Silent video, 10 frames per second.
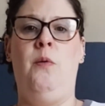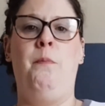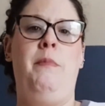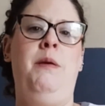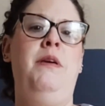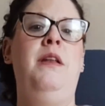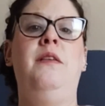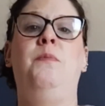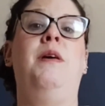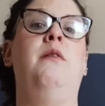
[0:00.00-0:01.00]
Maybe it
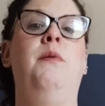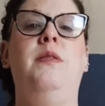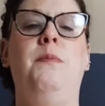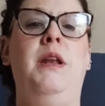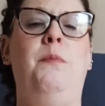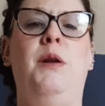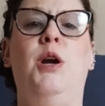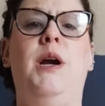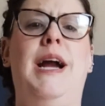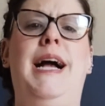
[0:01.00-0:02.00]
is better with the peanut
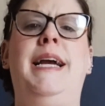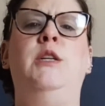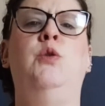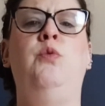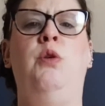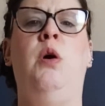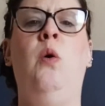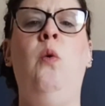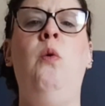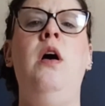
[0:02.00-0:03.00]
butter. I don't
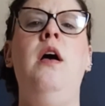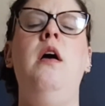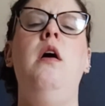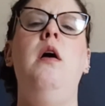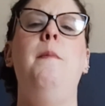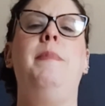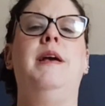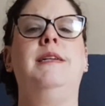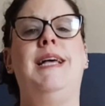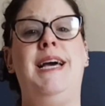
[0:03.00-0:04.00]
know,
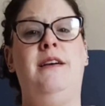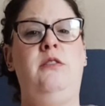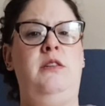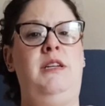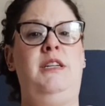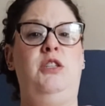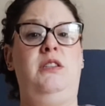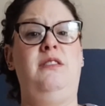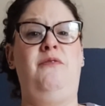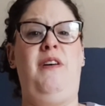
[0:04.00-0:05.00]
because I could not
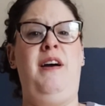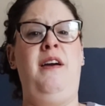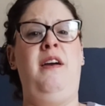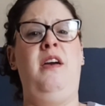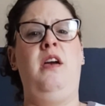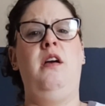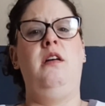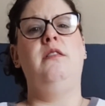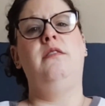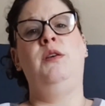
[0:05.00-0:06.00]
justify
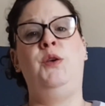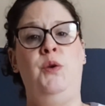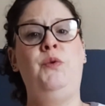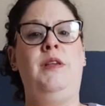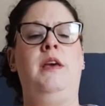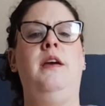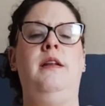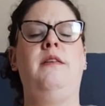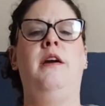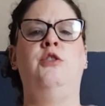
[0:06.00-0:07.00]
using an
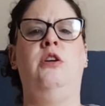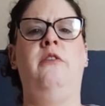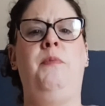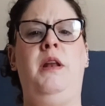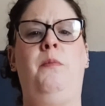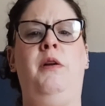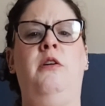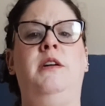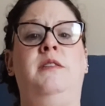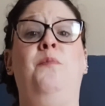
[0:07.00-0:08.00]
entire jar of peanut
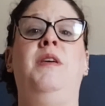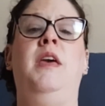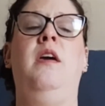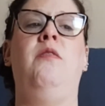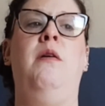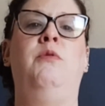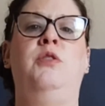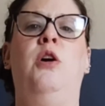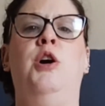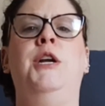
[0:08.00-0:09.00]
butter on something that
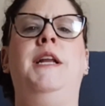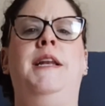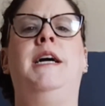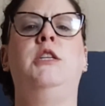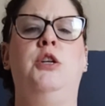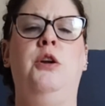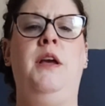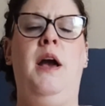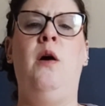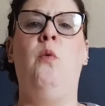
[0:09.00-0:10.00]
was already not
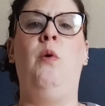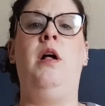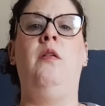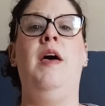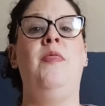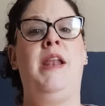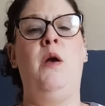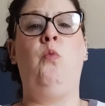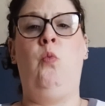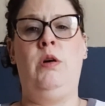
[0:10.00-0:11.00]
turning out well and that
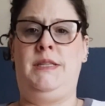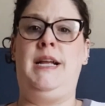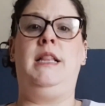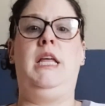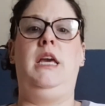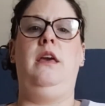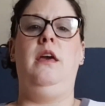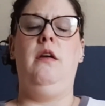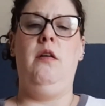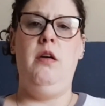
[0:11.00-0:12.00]
I was not
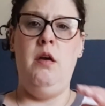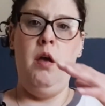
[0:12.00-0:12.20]
liking,